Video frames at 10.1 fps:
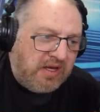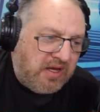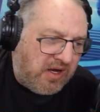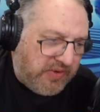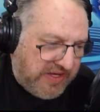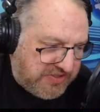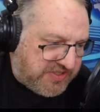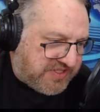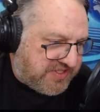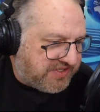Okay, this
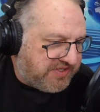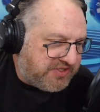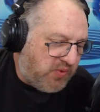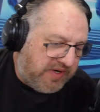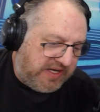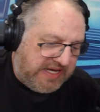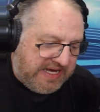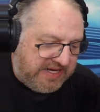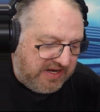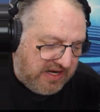is a serious one
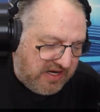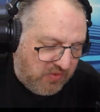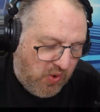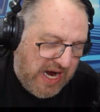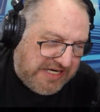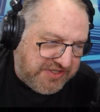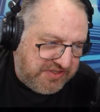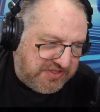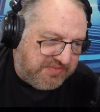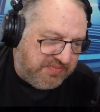again.
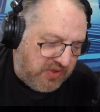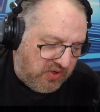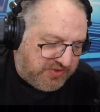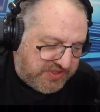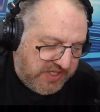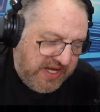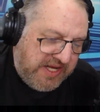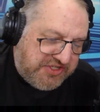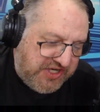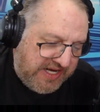Washington Post.
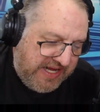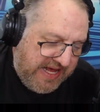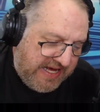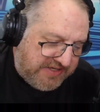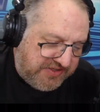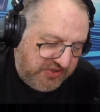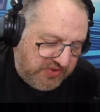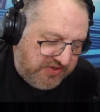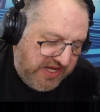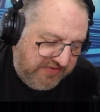China hacked a
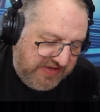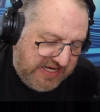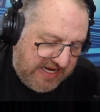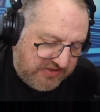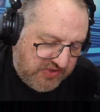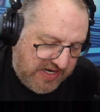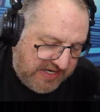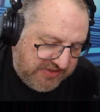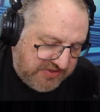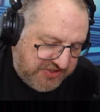Navy
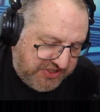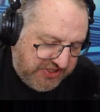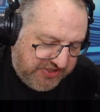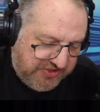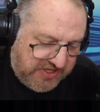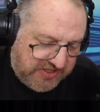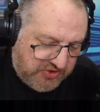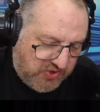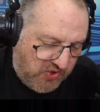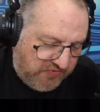contractor and secured a
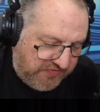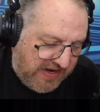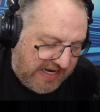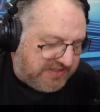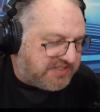trove of highly